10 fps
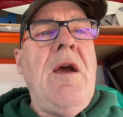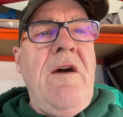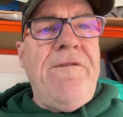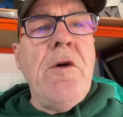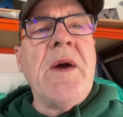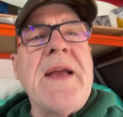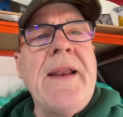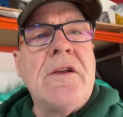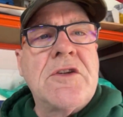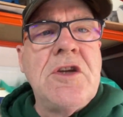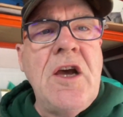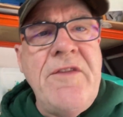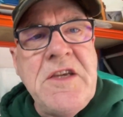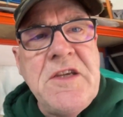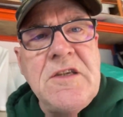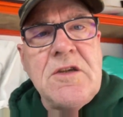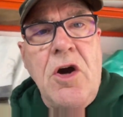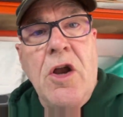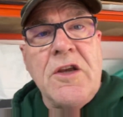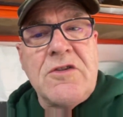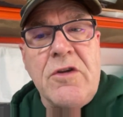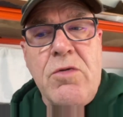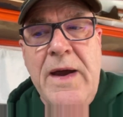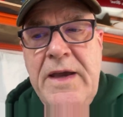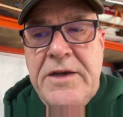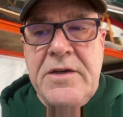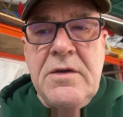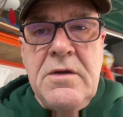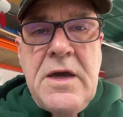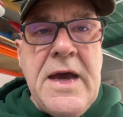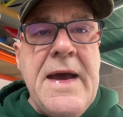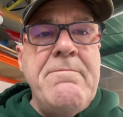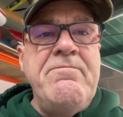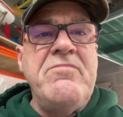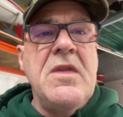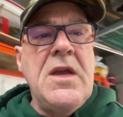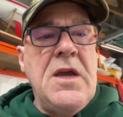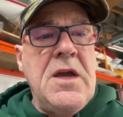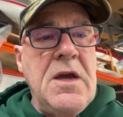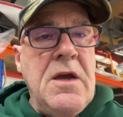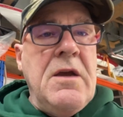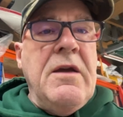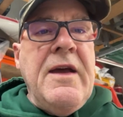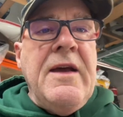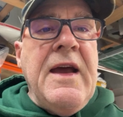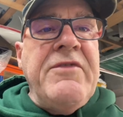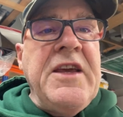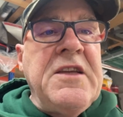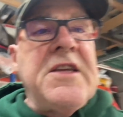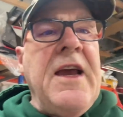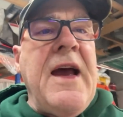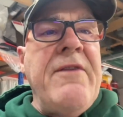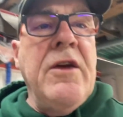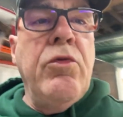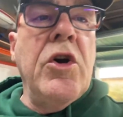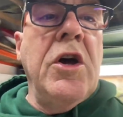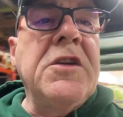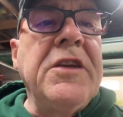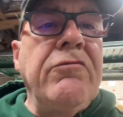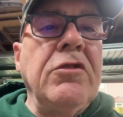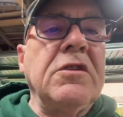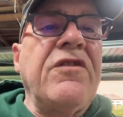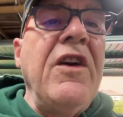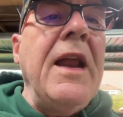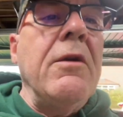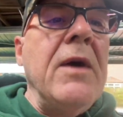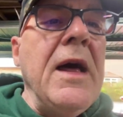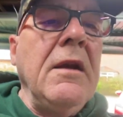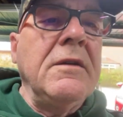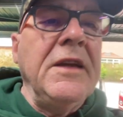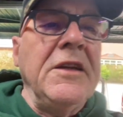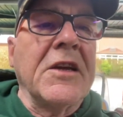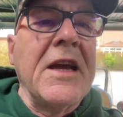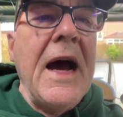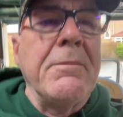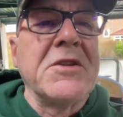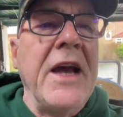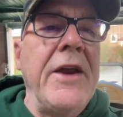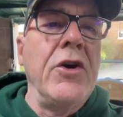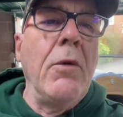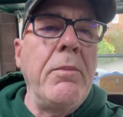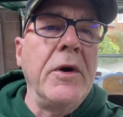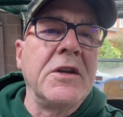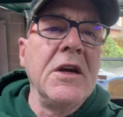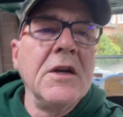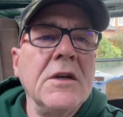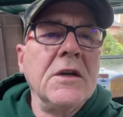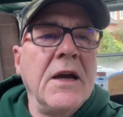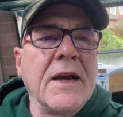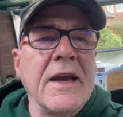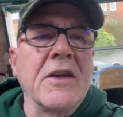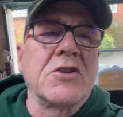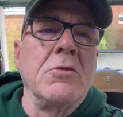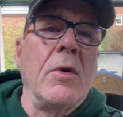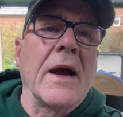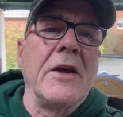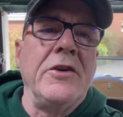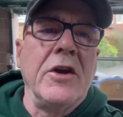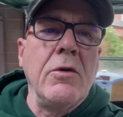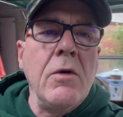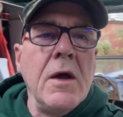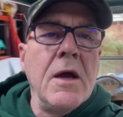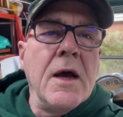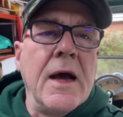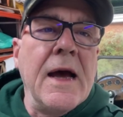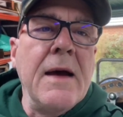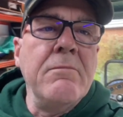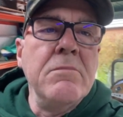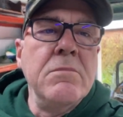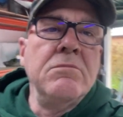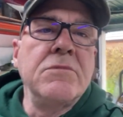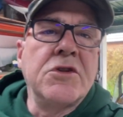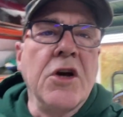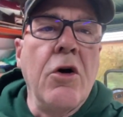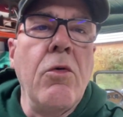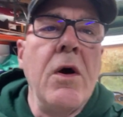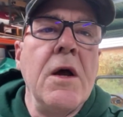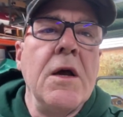a full mechanical service is all that's required. Um, everything see everything works. It runs fairly well. These are the carb setting up, but again, that's something I can do. Um, so